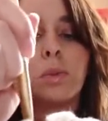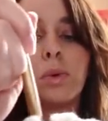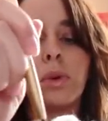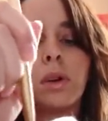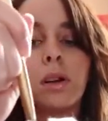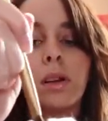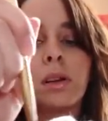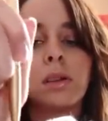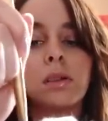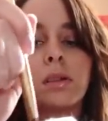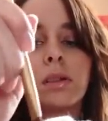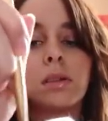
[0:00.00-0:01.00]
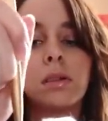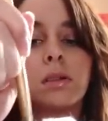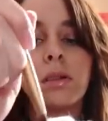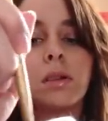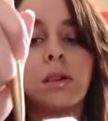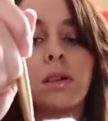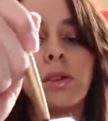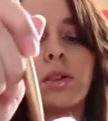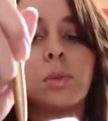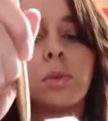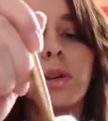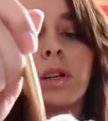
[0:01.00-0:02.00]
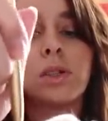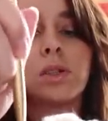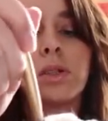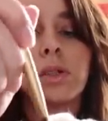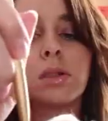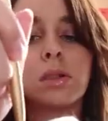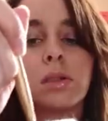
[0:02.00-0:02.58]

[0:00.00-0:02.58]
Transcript: product on your brush